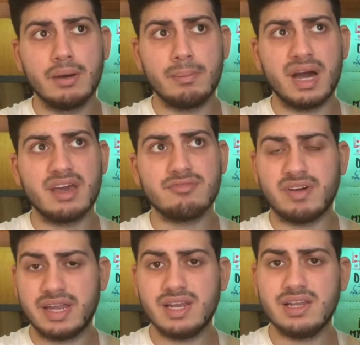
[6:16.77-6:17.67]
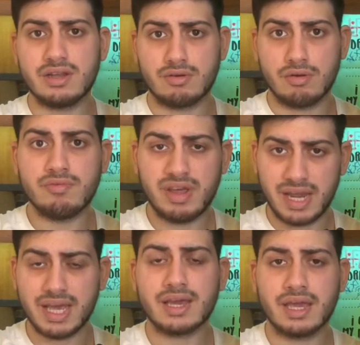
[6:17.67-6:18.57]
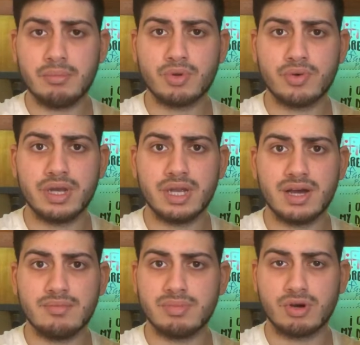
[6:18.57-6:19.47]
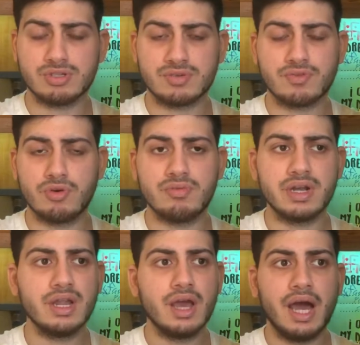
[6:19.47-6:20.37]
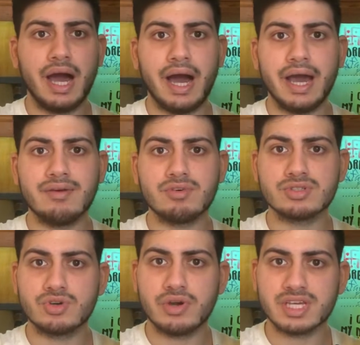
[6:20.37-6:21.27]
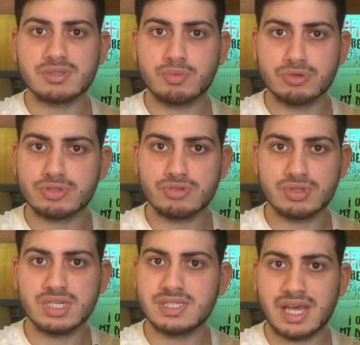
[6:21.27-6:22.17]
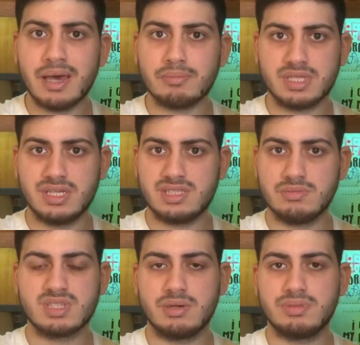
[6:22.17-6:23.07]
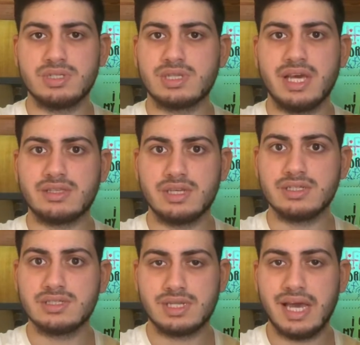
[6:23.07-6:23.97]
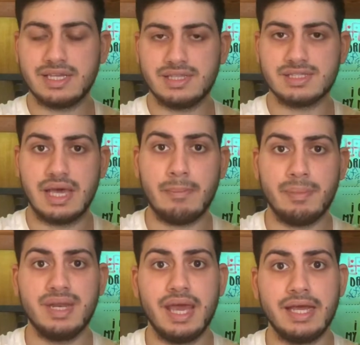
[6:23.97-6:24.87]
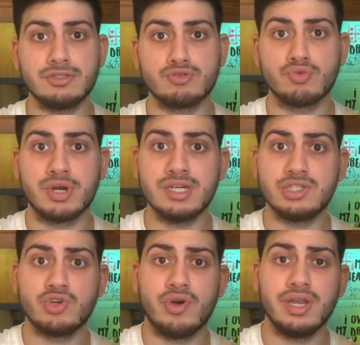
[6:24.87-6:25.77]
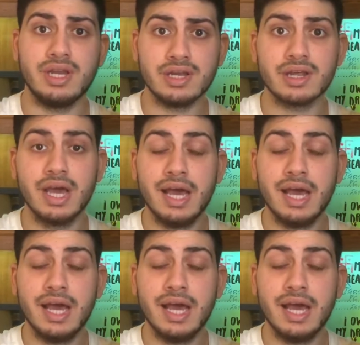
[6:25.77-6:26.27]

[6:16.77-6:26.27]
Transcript: my final year or when i came to india because of covid i was not exposed to these apps and subscriptions like things like this happen and students join it